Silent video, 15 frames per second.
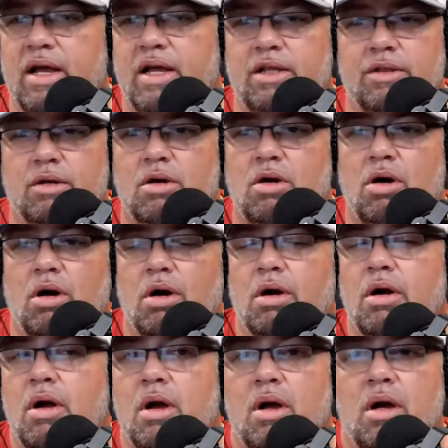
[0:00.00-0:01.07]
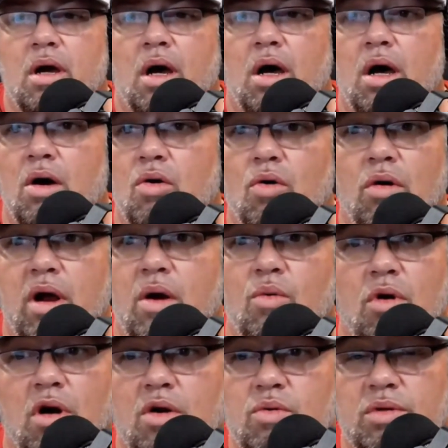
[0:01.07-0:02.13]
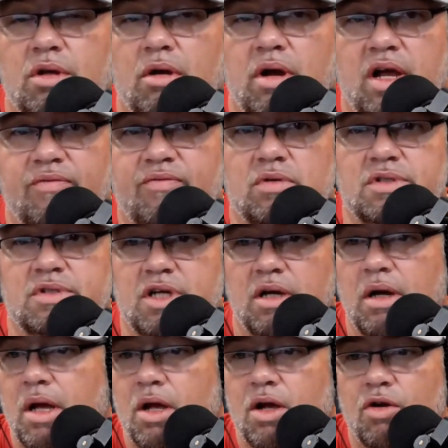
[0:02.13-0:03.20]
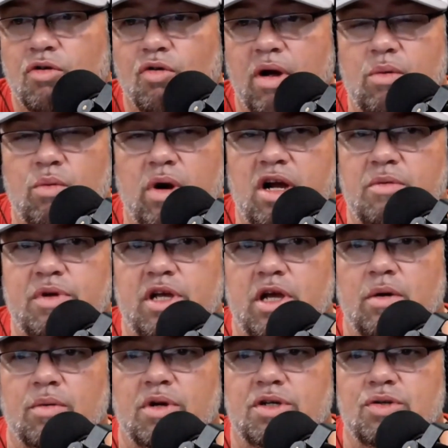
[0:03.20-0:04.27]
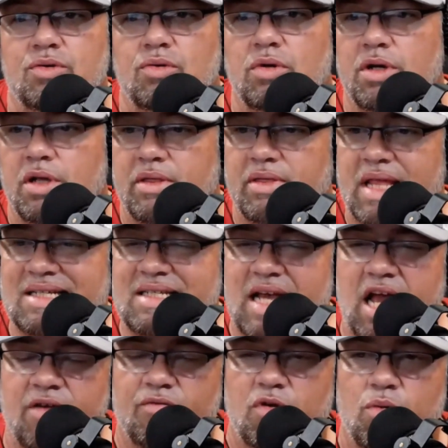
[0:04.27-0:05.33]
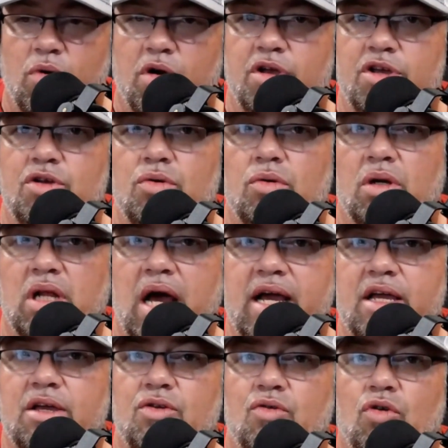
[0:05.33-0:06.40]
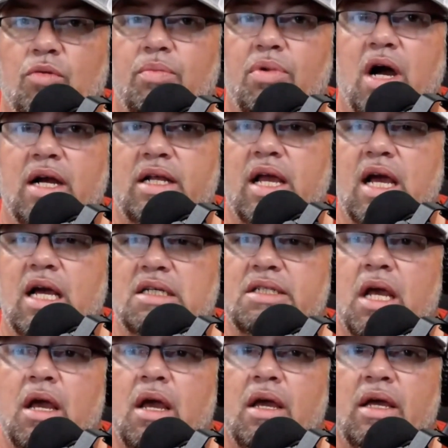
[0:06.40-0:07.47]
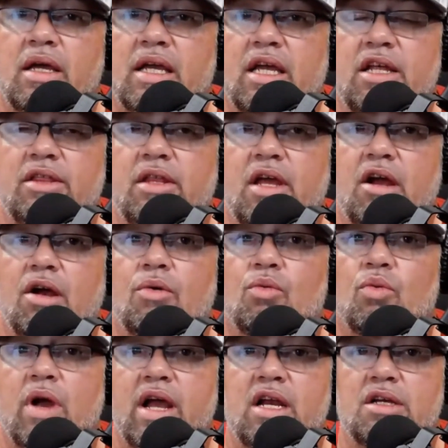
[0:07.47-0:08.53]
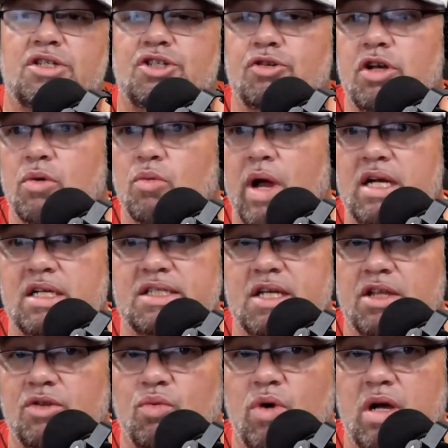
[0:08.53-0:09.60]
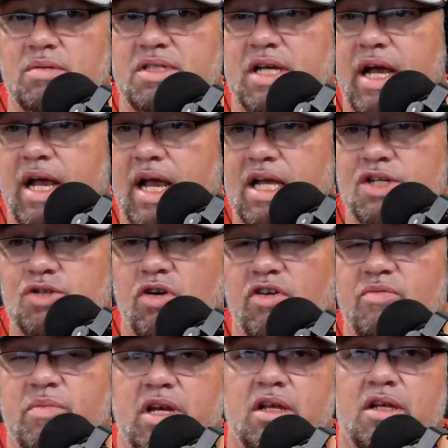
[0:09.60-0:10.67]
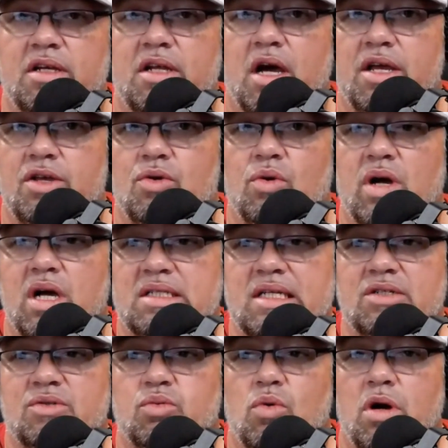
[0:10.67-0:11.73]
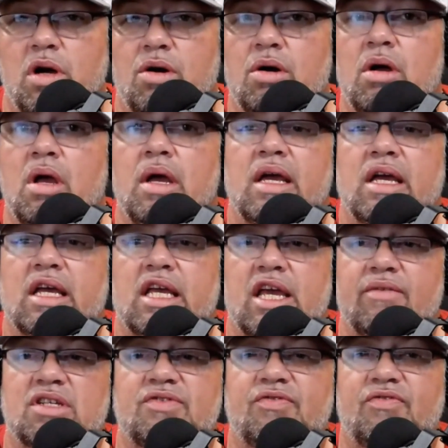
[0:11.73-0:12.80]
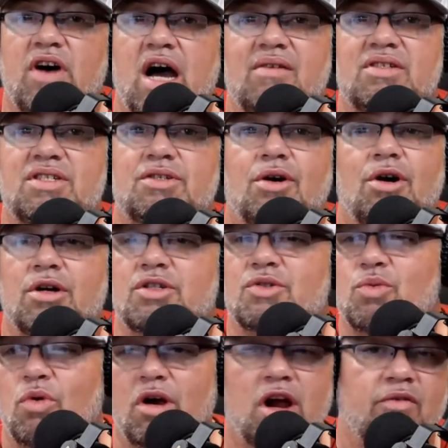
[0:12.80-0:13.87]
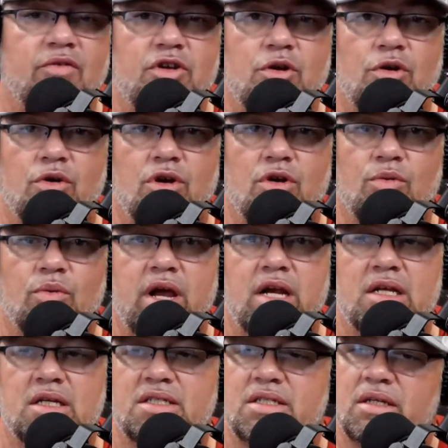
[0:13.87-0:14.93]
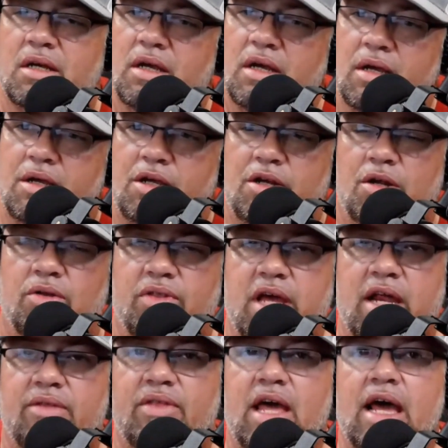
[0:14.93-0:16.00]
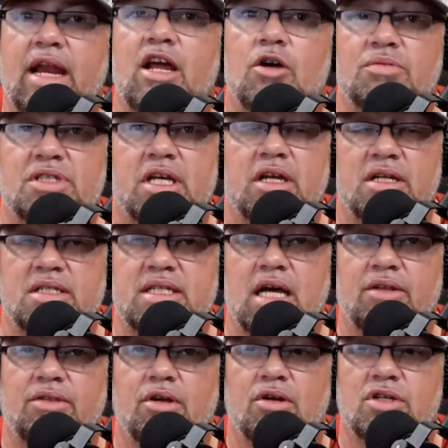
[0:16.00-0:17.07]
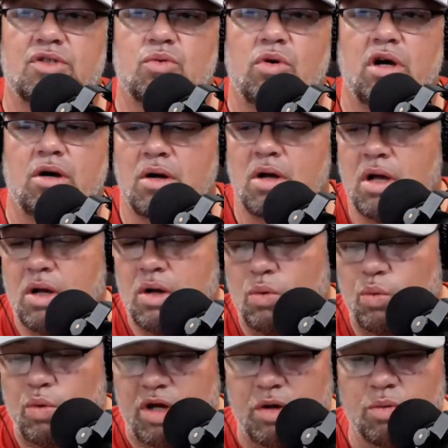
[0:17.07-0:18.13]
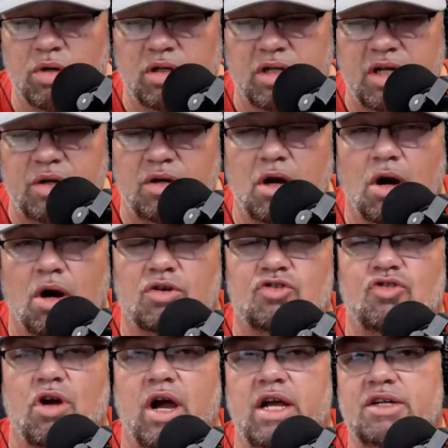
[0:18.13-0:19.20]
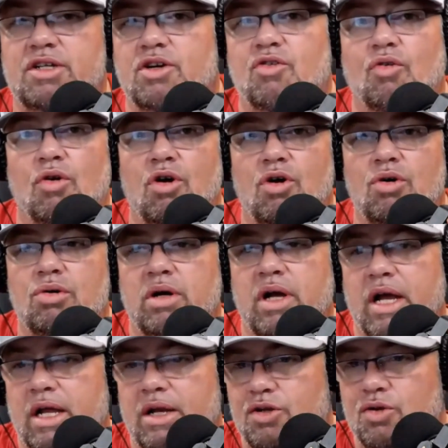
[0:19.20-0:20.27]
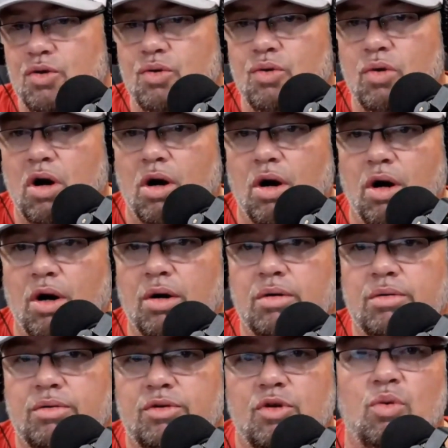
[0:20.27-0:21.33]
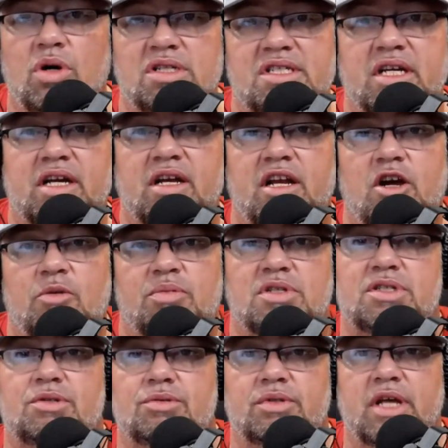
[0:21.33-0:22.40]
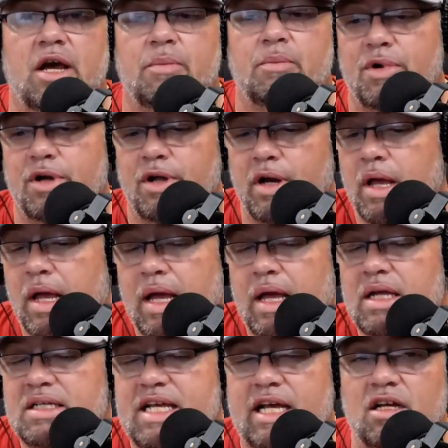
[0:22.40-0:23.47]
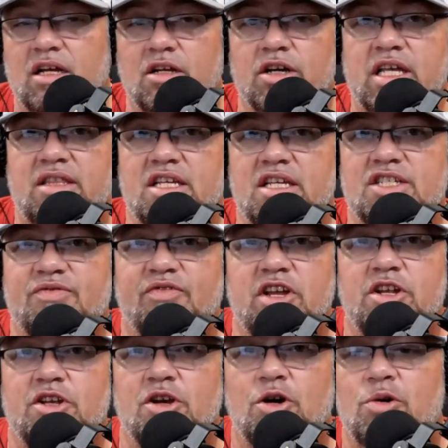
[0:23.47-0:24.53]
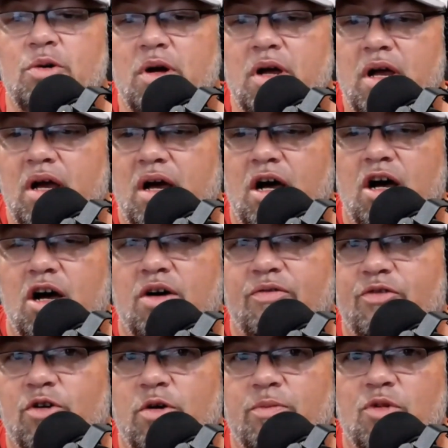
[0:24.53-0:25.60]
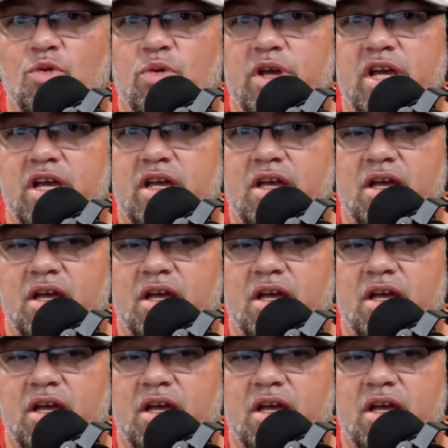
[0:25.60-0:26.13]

in the car uh, or at work with their headphones on. Great way to be able to do it. That's everywhere you like your podcast. Get in there, rate us. You can rate us on the website, hofmedia.us as well. Give us five stars wherever you're going to rate us you know that that helps get us out there as well we really are trying to grow and you are the ones that can help us do that but take a look at this video uh, from the week